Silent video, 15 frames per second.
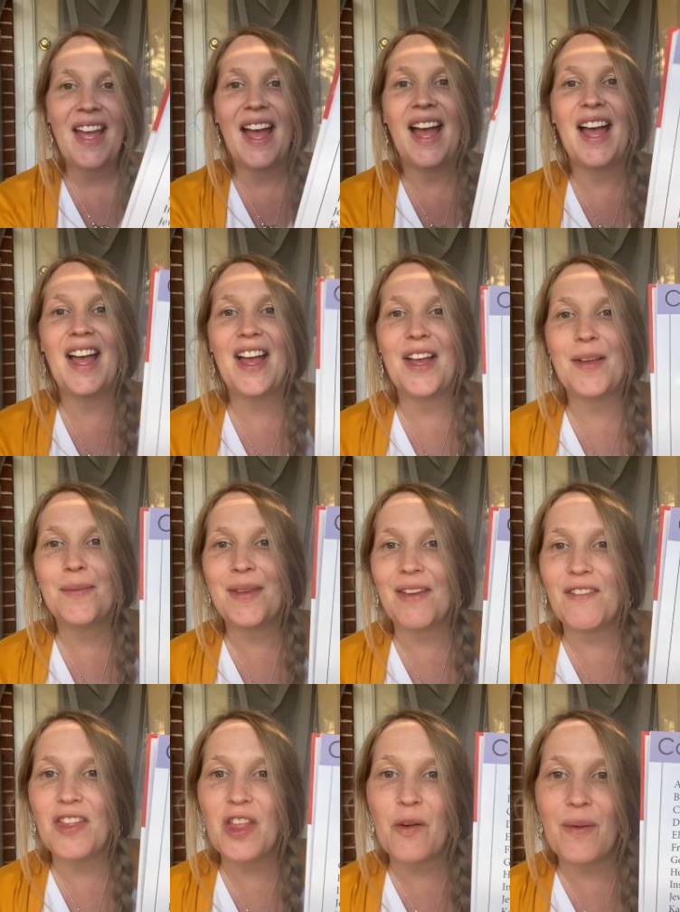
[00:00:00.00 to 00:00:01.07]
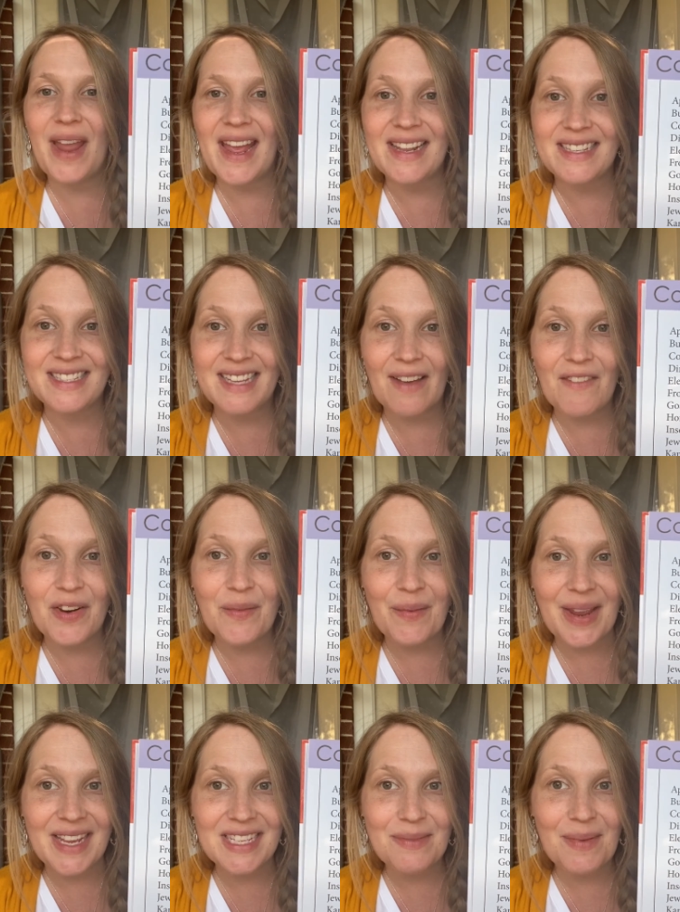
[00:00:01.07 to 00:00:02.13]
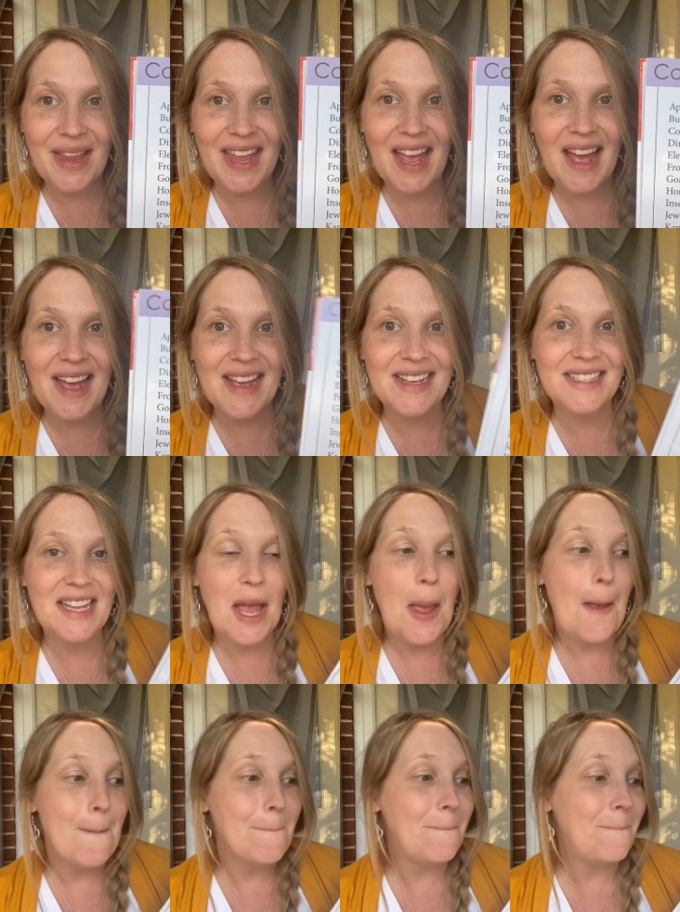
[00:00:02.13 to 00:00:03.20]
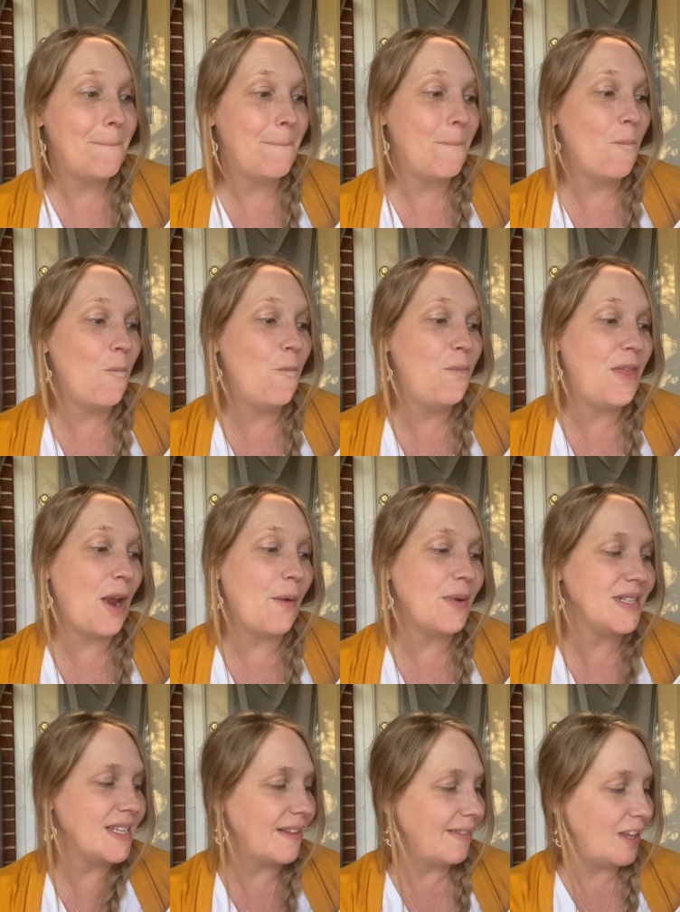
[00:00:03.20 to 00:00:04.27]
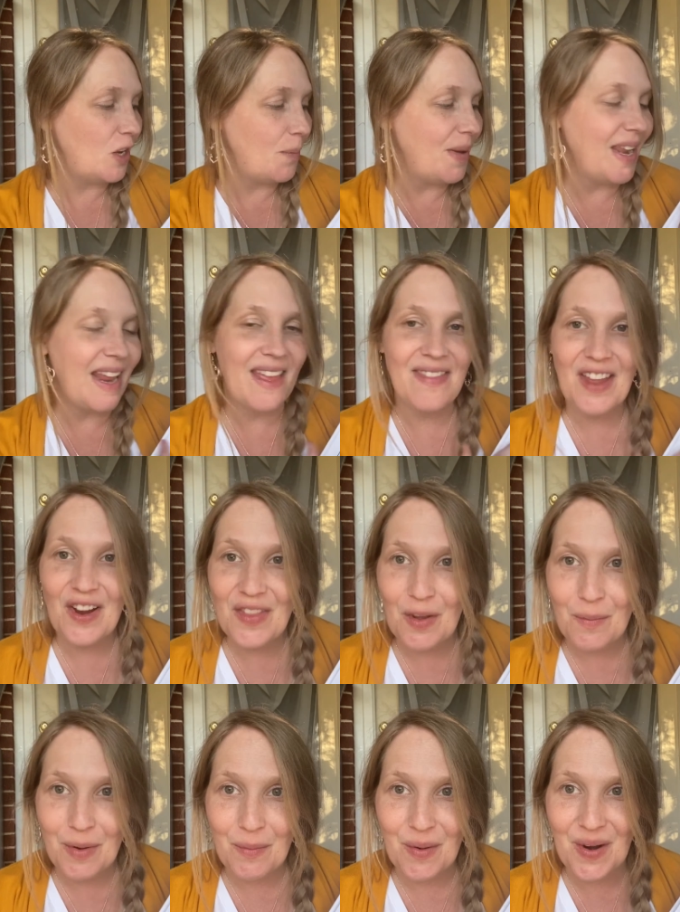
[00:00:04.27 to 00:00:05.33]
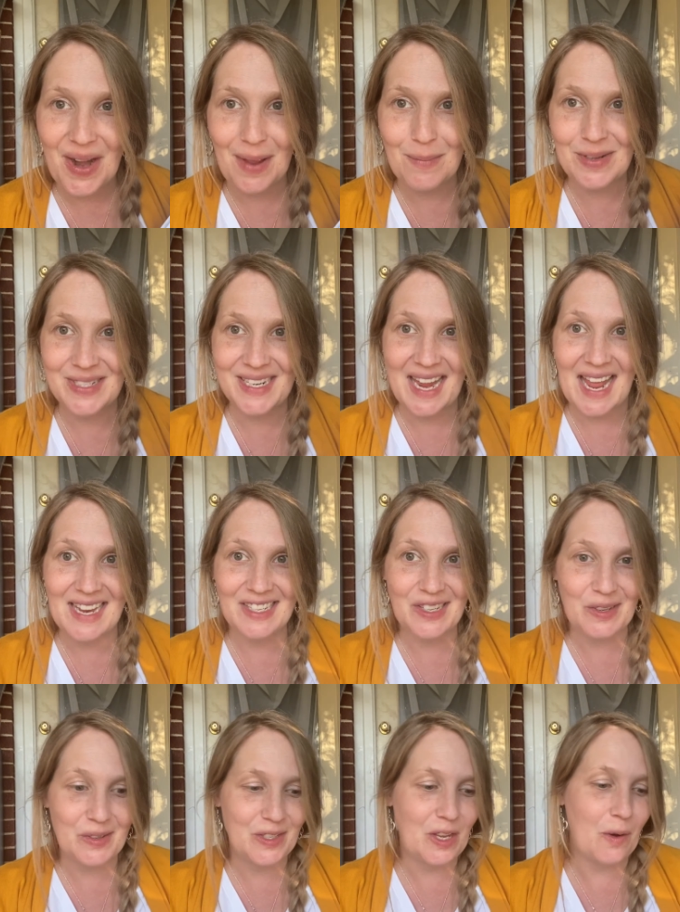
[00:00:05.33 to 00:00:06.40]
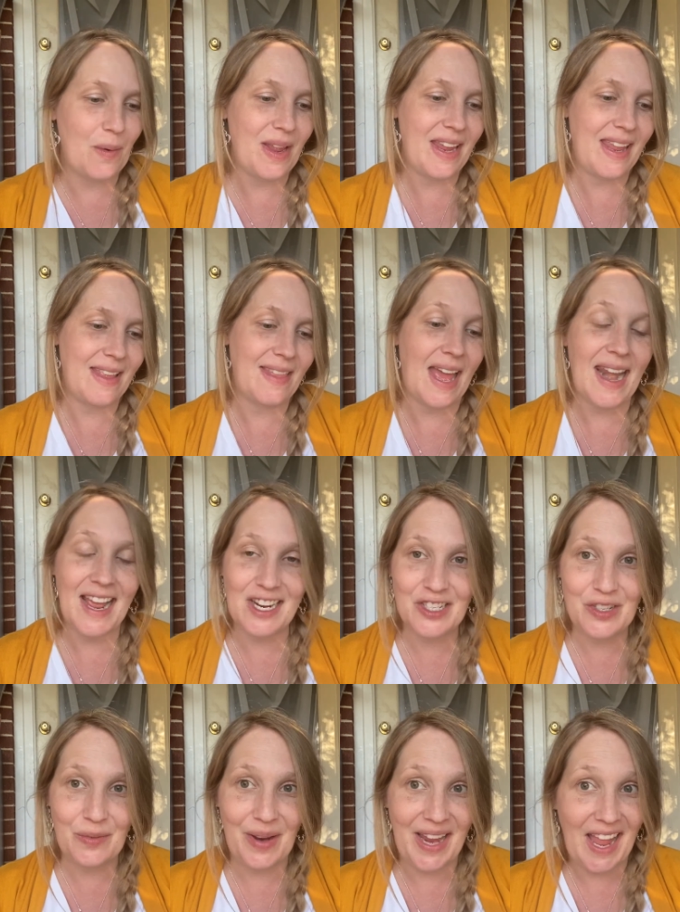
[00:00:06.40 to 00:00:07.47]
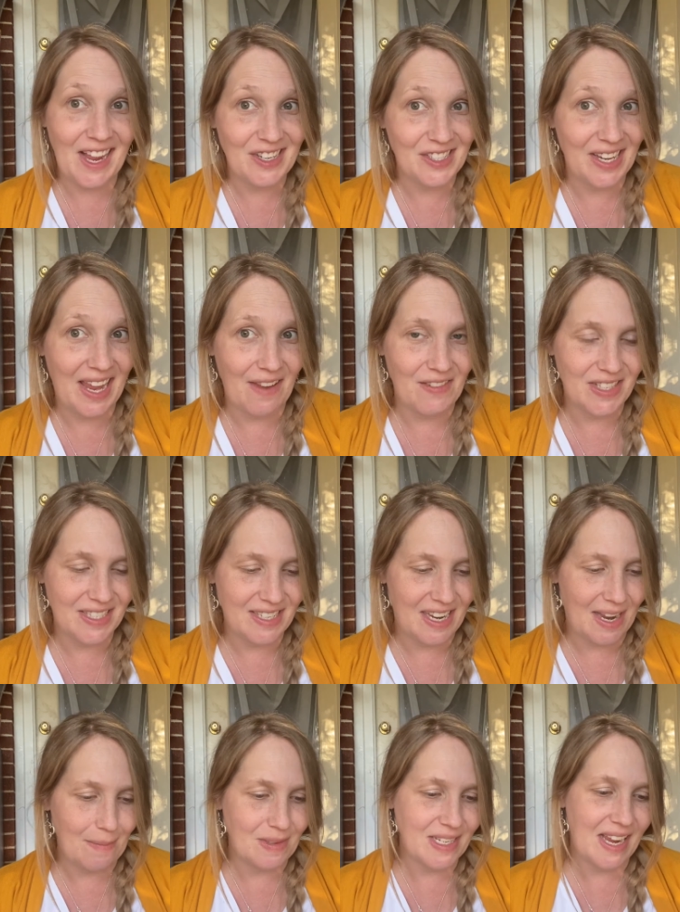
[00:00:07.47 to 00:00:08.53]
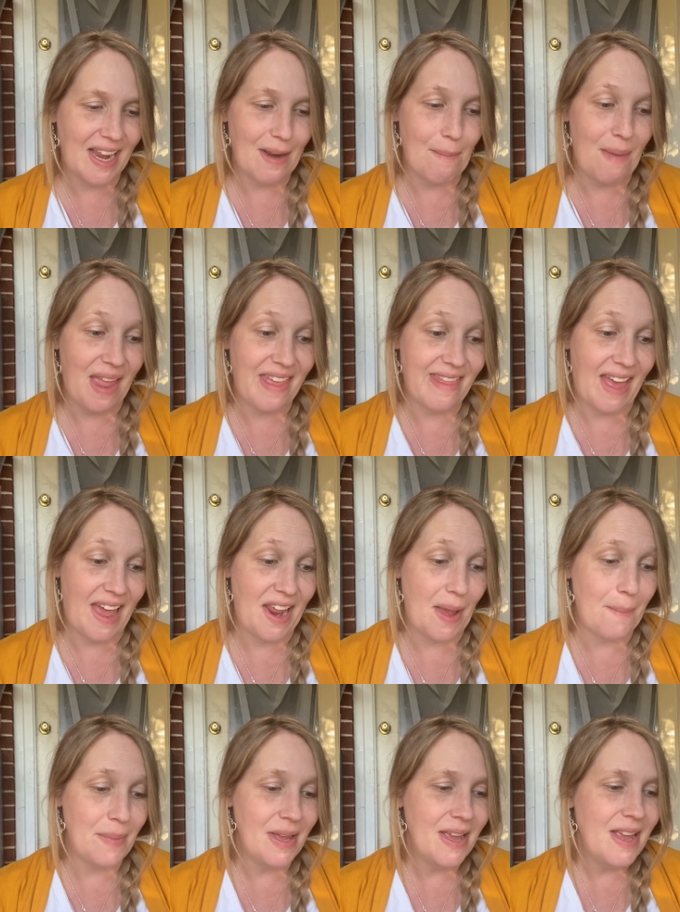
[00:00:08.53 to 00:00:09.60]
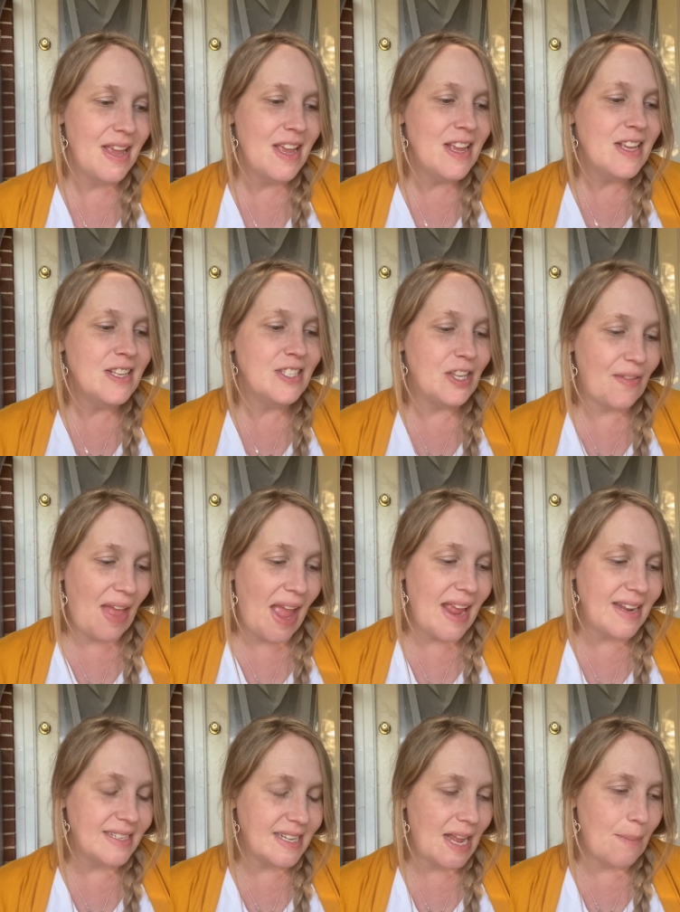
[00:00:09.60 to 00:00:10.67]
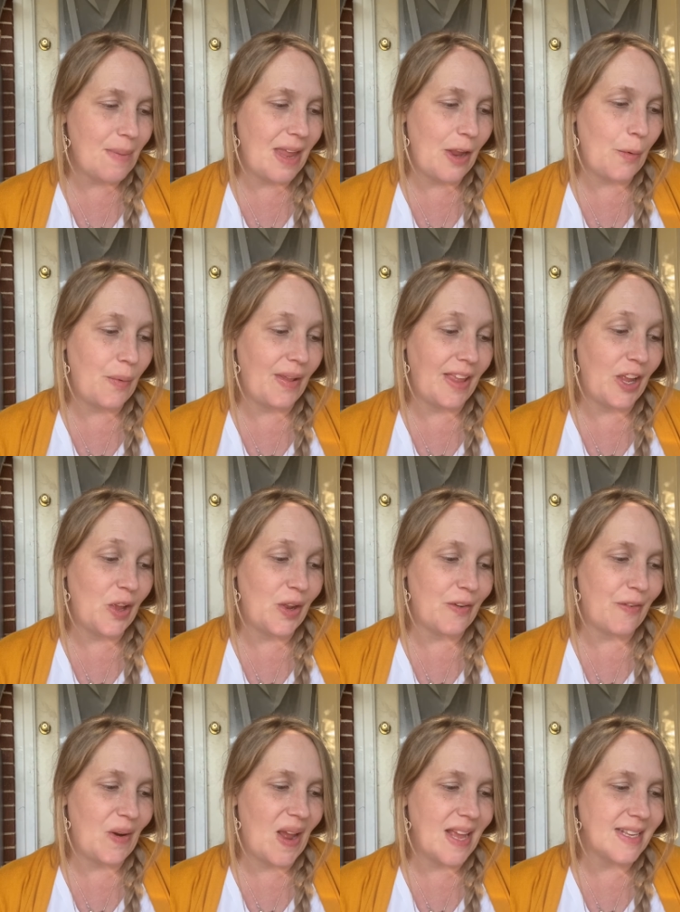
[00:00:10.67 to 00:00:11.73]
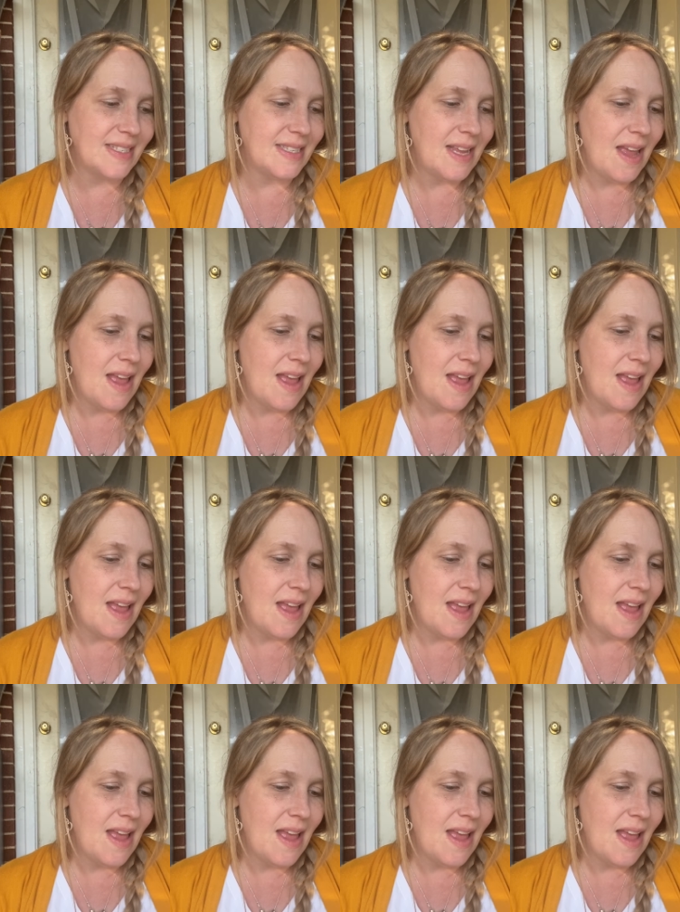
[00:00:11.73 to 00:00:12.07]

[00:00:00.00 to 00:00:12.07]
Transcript: even though we had 7 weeks, because there was a little bit in there that we weren't able to get to. So that extra week actually gave us time to kind of make that up. So that ended up being really good for us.